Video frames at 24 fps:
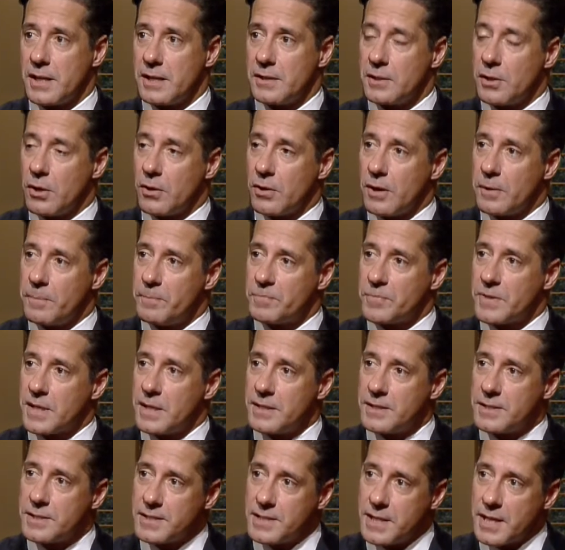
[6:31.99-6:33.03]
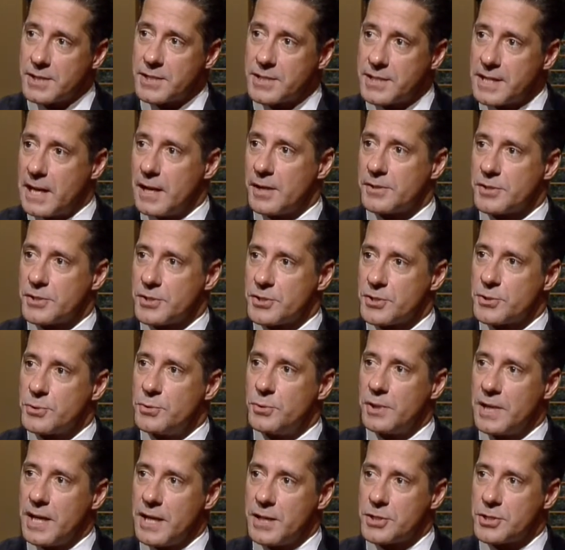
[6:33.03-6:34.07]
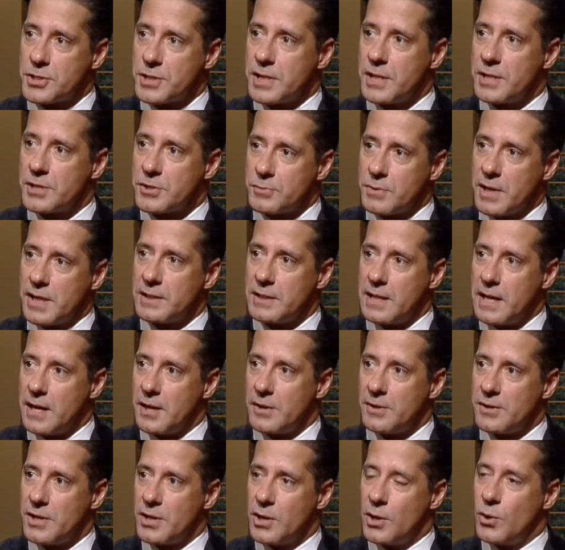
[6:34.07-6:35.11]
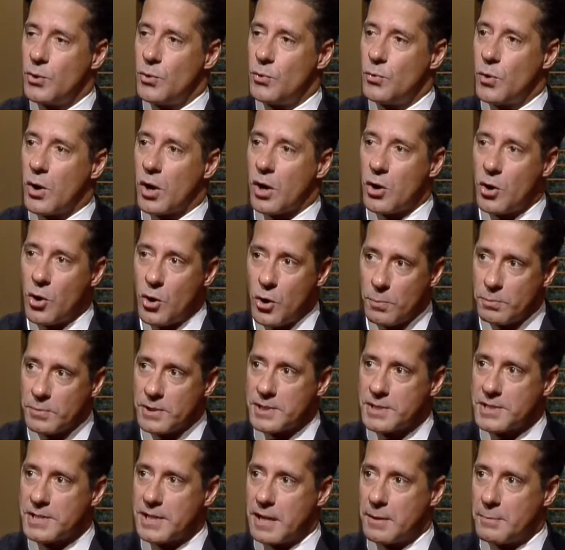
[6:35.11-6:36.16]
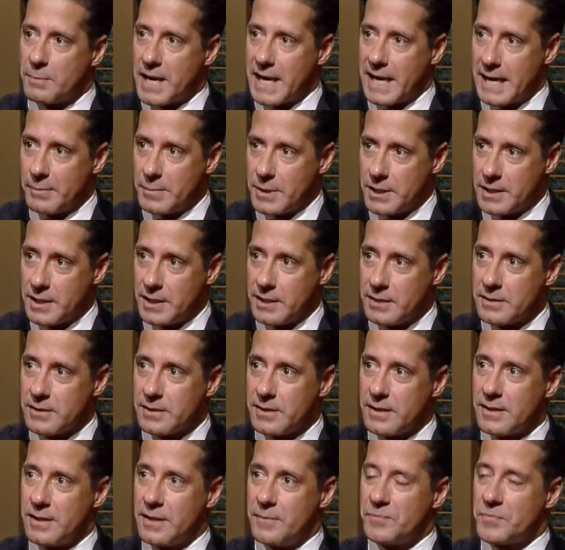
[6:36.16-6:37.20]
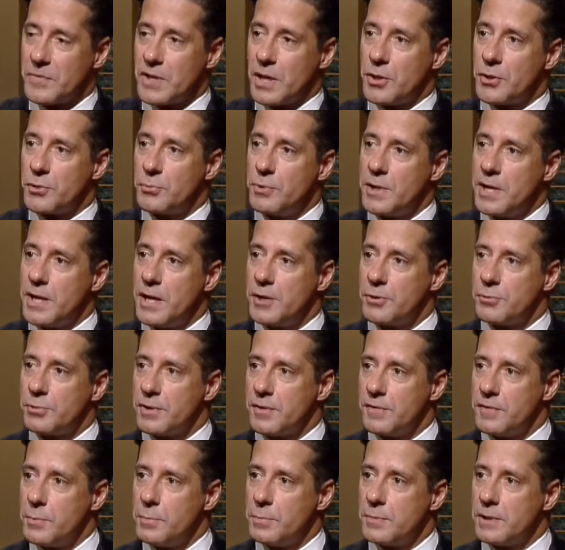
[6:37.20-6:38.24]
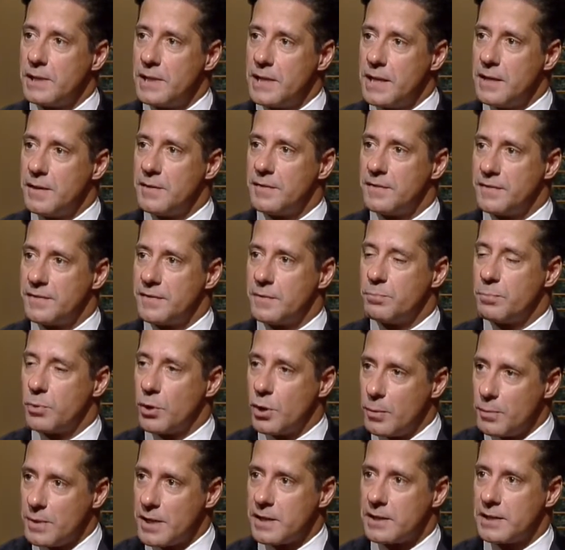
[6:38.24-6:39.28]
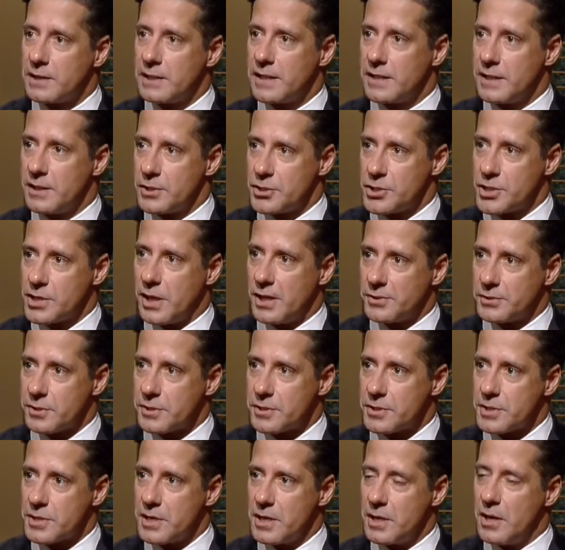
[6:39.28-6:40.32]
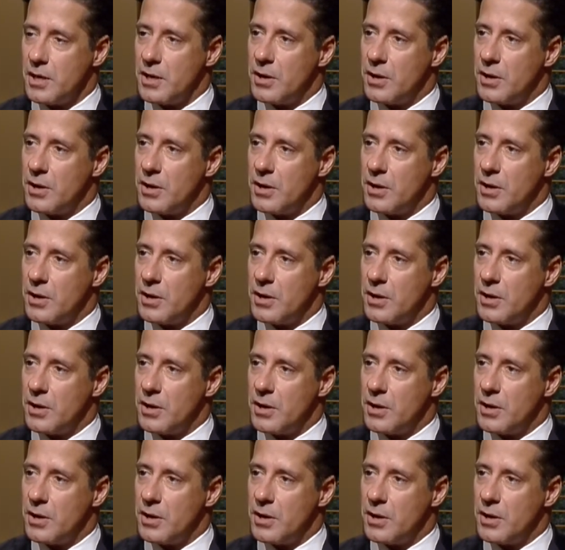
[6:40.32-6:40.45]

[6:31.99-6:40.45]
And there are 6,000 school-aged kids right now who are homeless in Miami-Dade, 300 of whom live permanently in shelters.